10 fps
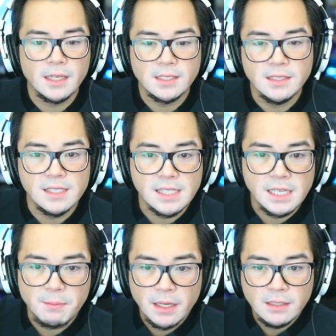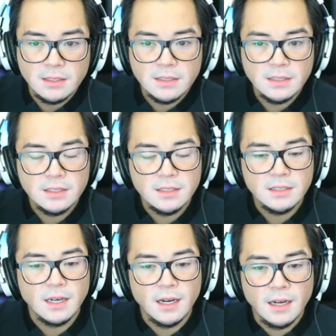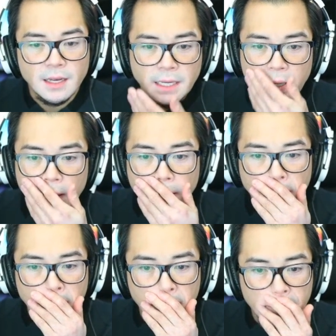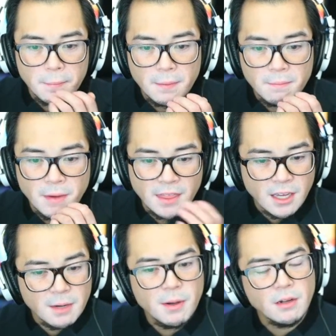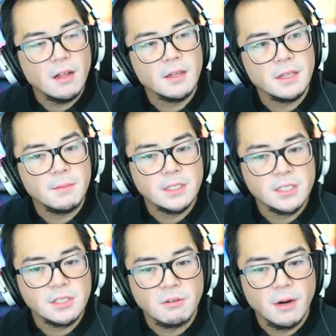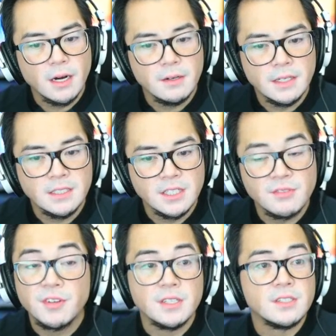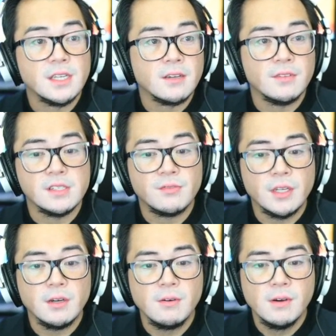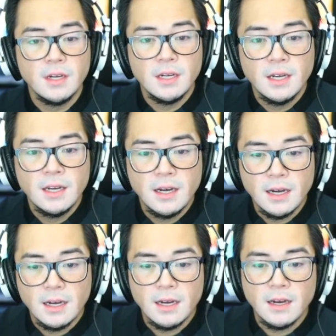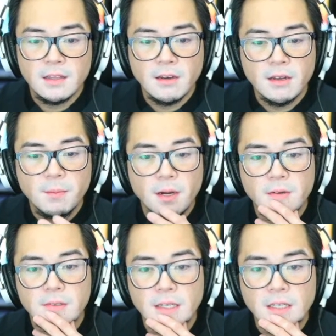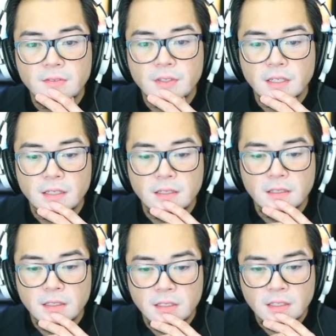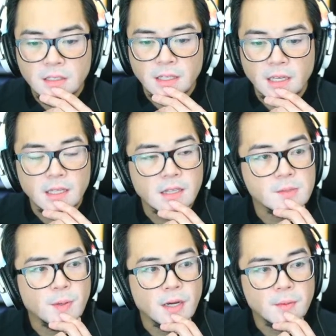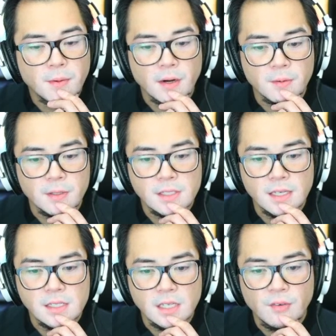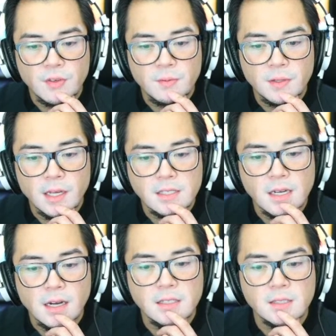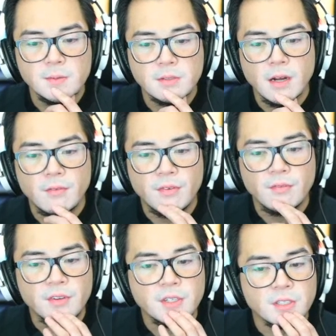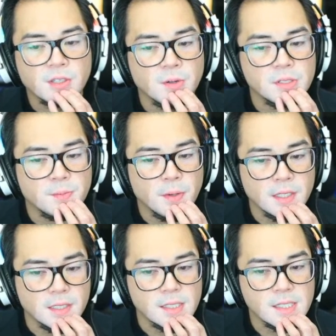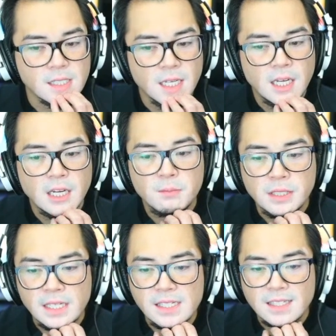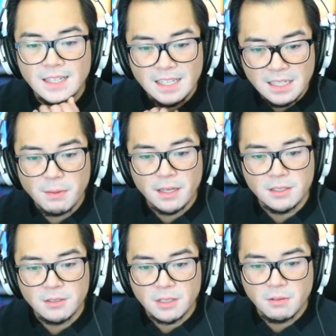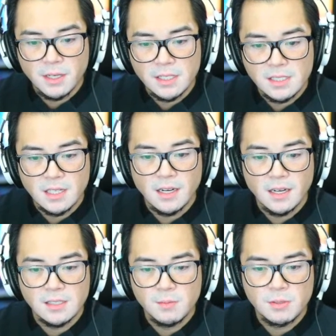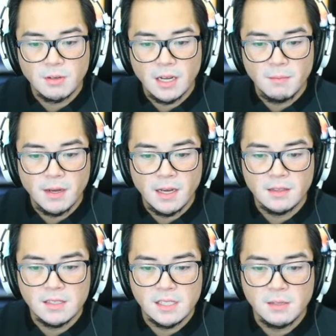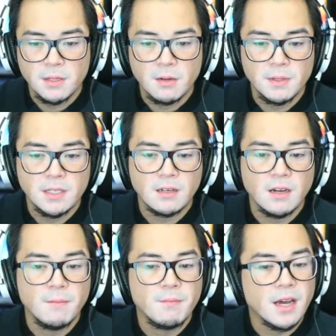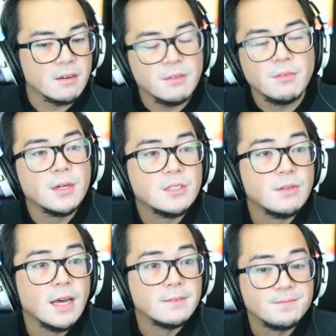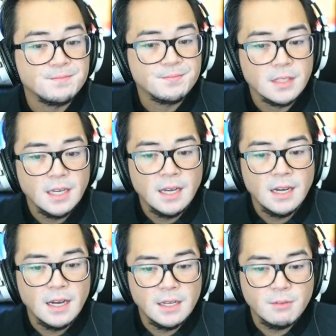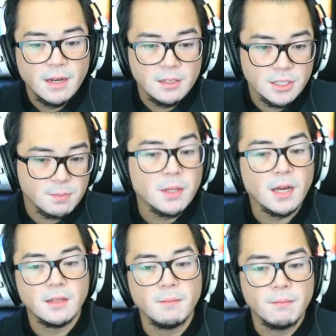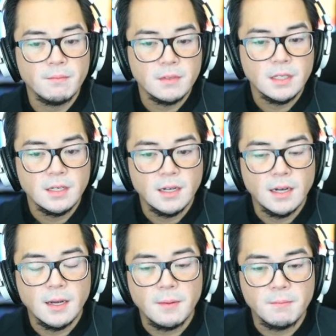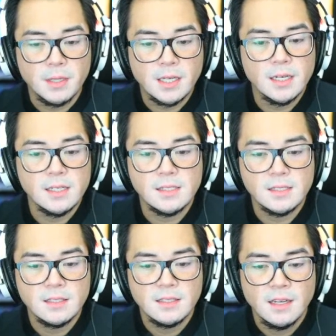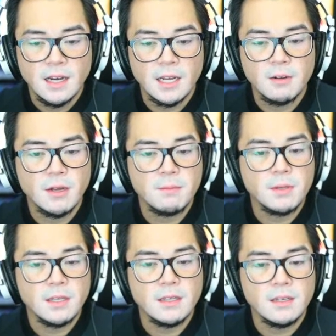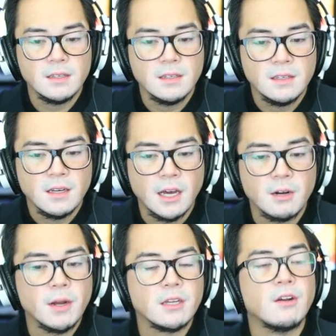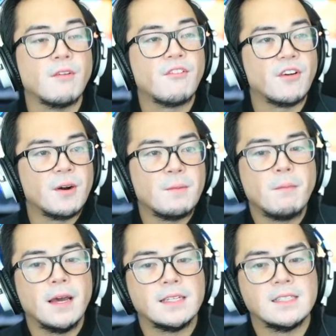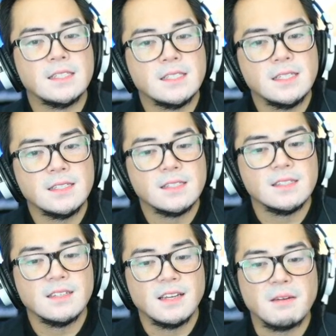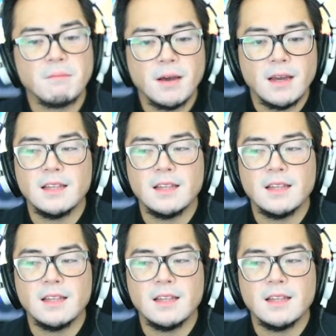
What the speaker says: to this email. I thought about calling them and just inquiring just for the sake of this video. I thought about even clicking at this bottom part where it says, if you would like to unsubscribe from future correspondence, please email your request to unsubscribe@thecbrb.com. I don't even want to do that. I'd rather just block them because I don't want to confirm my existence and my